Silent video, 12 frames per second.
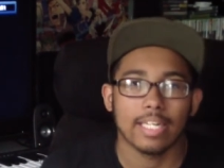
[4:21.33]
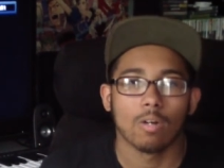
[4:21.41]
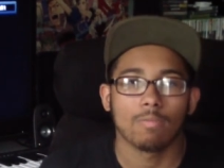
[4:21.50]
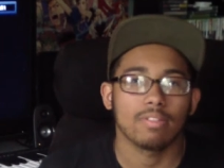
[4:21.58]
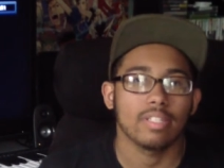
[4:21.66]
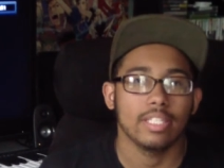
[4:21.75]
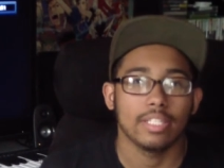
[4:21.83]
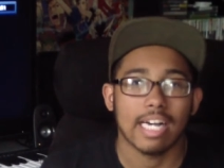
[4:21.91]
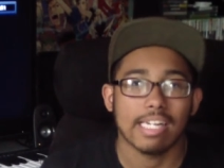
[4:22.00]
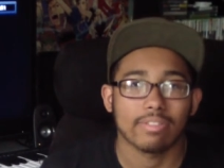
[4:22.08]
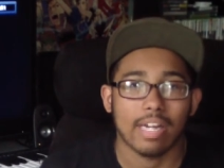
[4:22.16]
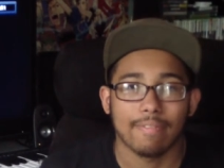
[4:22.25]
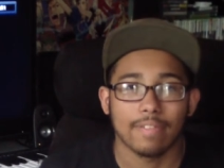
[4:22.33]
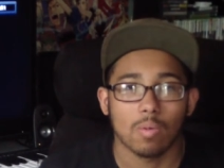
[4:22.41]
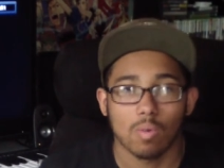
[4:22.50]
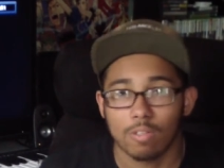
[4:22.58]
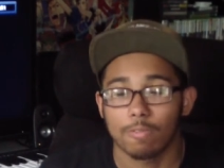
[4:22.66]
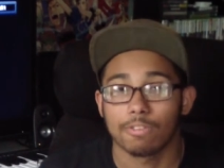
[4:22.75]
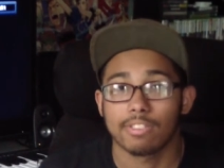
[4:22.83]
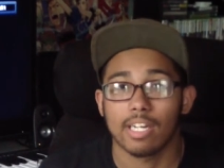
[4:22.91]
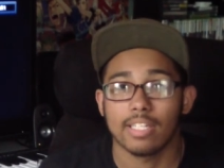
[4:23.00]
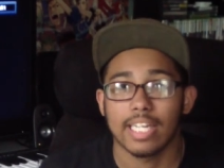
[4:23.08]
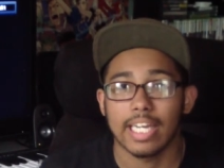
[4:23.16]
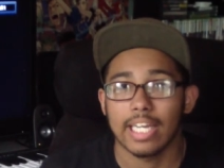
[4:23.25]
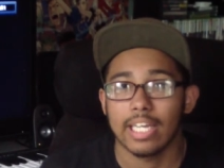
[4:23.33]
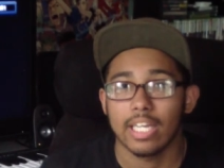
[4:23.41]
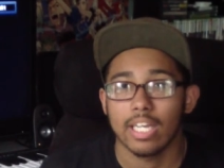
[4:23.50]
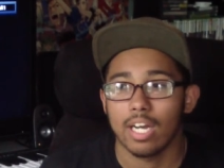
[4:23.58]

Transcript: Hopefully you guys are having a wonderful Sunday.